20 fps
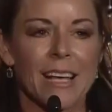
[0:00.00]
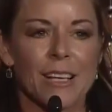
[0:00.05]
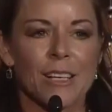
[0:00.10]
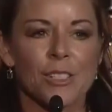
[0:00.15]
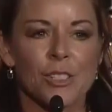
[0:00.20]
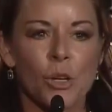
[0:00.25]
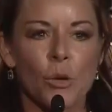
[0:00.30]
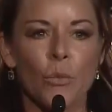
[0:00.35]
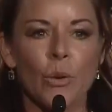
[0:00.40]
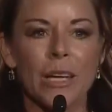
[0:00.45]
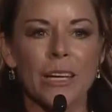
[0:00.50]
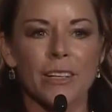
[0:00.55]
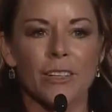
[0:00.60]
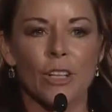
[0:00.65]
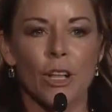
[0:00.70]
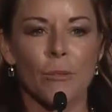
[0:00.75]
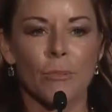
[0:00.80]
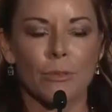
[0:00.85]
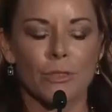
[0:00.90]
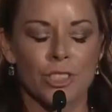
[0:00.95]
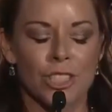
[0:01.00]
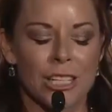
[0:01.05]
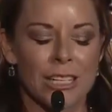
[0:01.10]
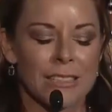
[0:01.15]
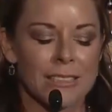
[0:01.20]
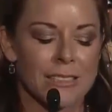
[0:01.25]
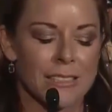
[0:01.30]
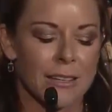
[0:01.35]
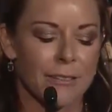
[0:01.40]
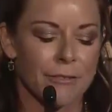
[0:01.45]
So, we at Global
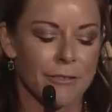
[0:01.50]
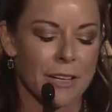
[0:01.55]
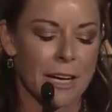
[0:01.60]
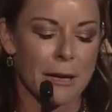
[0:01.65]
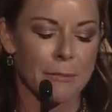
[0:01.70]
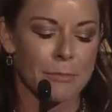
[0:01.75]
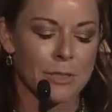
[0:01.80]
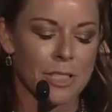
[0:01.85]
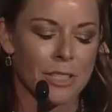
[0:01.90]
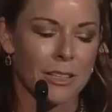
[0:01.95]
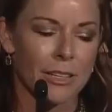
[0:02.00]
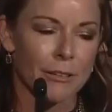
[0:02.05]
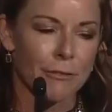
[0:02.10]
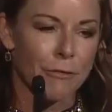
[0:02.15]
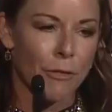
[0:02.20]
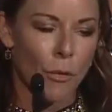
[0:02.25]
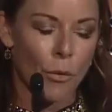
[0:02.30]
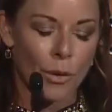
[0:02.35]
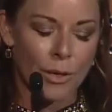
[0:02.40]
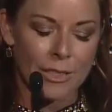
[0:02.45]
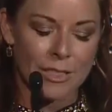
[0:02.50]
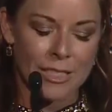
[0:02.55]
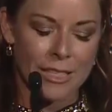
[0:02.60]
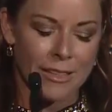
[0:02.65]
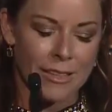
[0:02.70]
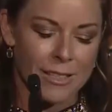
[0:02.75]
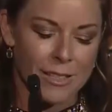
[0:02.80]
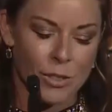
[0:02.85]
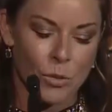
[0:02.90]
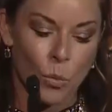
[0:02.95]
Genes have come to look forward to
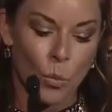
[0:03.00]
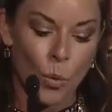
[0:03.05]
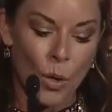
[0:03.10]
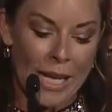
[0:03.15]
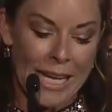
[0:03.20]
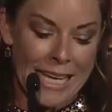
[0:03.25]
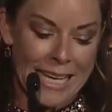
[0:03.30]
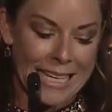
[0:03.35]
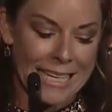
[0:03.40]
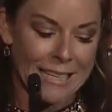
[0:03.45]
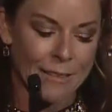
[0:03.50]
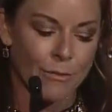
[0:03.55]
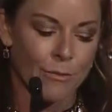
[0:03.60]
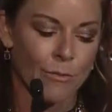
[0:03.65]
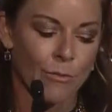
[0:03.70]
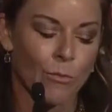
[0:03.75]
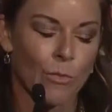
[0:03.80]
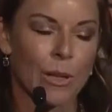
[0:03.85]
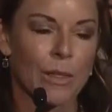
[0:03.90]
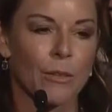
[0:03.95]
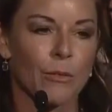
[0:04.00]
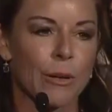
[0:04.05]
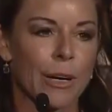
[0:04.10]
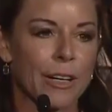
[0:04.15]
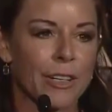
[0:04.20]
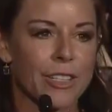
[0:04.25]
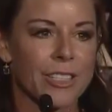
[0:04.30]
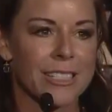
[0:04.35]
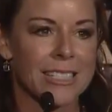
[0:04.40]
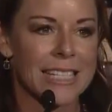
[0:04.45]
this week when the
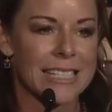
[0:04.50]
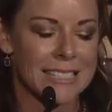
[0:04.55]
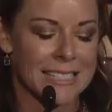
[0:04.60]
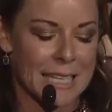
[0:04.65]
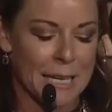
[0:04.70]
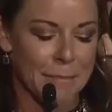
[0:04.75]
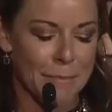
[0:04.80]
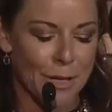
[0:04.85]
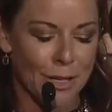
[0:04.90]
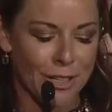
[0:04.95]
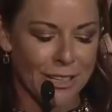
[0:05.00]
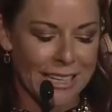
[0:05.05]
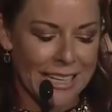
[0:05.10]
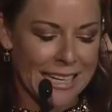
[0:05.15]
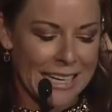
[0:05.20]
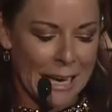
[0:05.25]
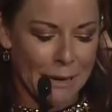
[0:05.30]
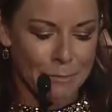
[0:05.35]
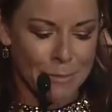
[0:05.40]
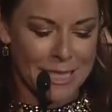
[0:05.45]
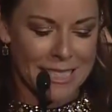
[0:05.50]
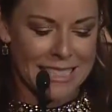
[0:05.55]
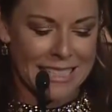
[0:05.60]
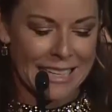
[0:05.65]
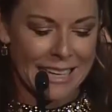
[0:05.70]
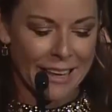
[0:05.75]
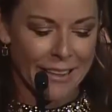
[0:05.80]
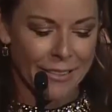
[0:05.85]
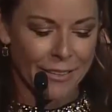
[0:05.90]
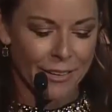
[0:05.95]
rare disease community comes
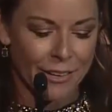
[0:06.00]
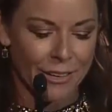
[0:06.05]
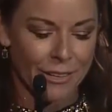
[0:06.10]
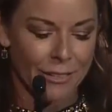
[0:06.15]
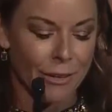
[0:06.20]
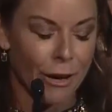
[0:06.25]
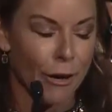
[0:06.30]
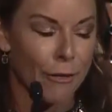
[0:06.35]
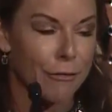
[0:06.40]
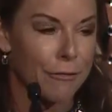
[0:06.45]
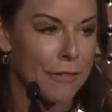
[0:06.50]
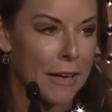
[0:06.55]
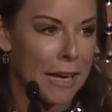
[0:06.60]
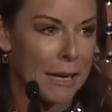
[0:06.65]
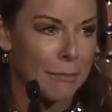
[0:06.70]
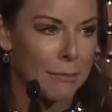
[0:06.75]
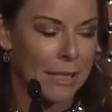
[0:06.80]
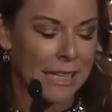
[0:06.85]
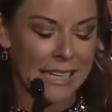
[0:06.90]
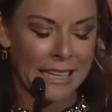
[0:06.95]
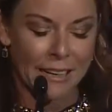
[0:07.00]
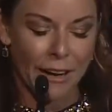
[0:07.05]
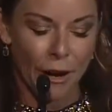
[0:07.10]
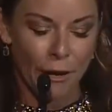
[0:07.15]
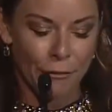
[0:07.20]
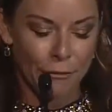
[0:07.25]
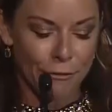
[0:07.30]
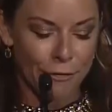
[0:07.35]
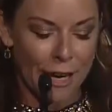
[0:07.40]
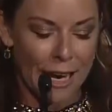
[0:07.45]
together our family, our
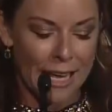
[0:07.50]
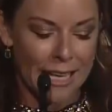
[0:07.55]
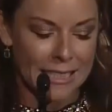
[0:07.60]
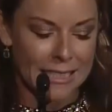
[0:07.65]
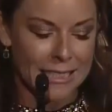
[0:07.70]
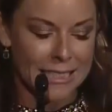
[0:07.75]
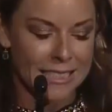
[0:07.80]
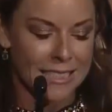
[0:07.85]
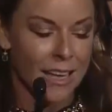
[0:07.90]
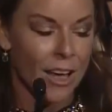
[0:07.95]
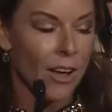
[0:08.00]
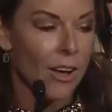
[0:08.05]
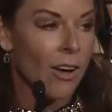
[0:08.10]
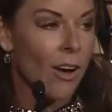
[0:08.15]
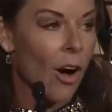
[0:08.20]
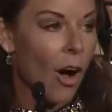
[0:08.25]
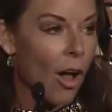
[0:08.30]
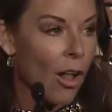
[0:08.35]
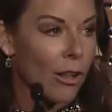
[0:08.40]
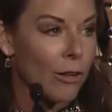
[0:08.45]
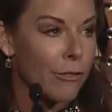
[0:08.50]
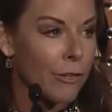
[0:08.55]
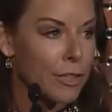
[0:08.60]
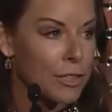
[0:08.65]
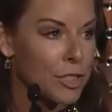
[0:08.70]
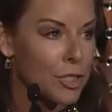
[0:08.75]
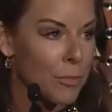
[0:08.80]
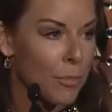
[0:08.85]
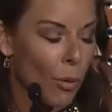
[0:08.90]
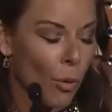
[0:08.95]
friends, all of our
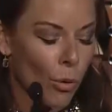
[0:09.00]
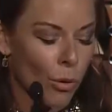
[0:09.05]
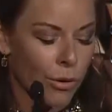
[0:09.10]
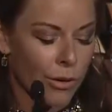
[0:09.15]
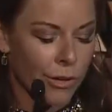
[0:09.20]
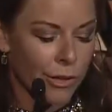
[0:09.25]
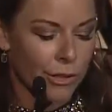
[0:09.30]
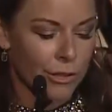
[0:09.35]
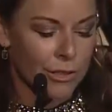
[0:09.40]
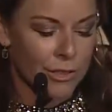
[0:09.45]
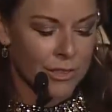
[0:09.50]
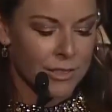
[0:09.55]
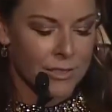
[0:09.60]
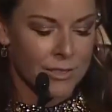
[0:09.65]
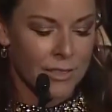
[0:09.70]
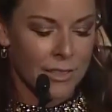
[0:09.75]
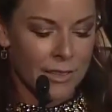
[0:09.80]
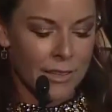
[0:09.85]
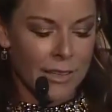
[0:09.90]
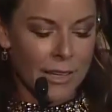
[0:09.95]
supporters.